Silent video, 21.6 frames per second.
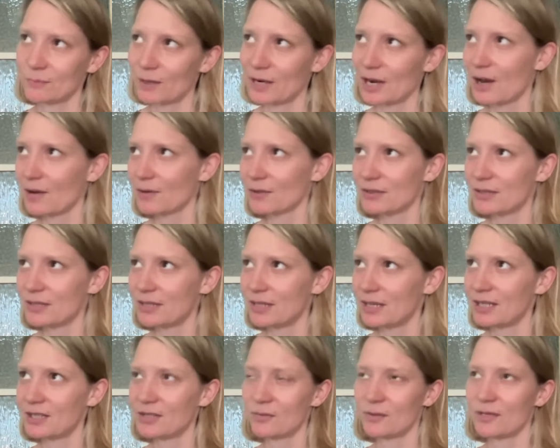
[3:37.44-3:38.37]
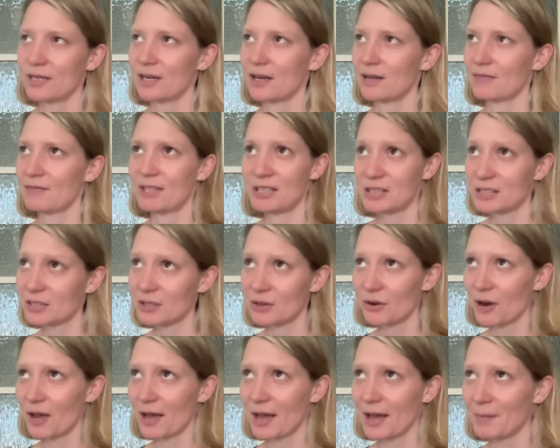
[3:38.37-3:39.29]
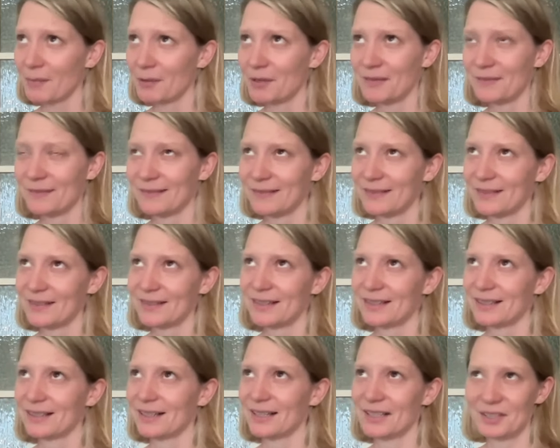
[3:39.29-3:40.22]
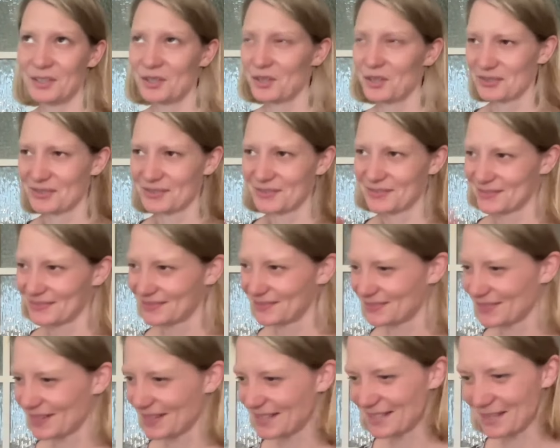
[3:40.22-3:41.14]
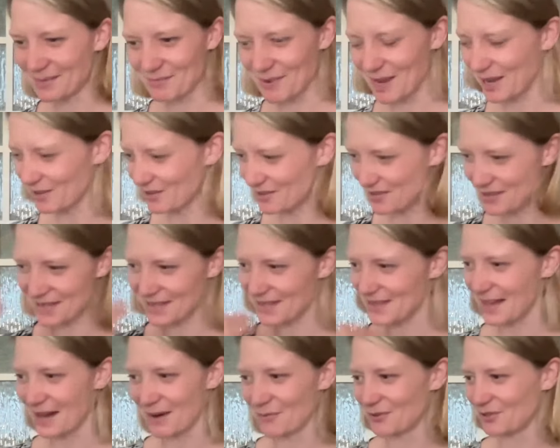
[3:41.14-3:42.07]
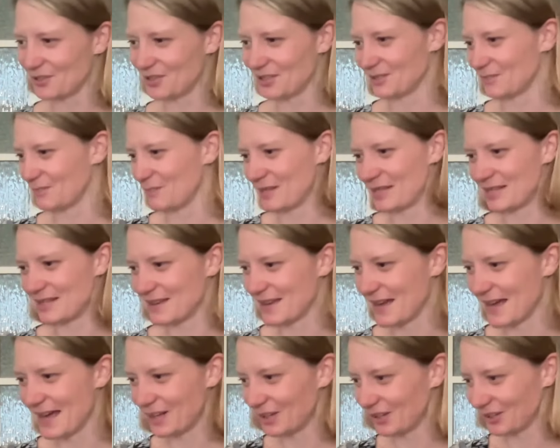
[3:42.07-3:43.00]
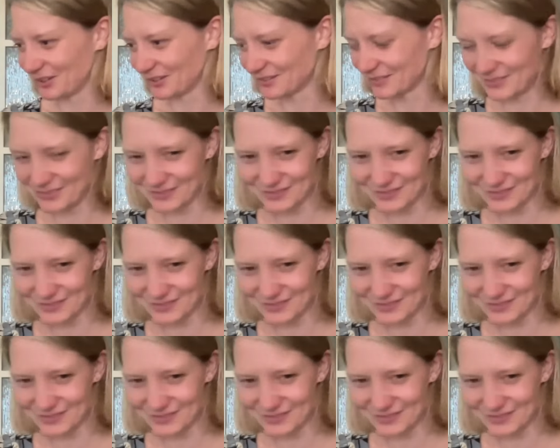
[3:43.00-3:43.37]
when I was a teenager, we didn't have Instagram, and I don't know, somehow think that would just be hell.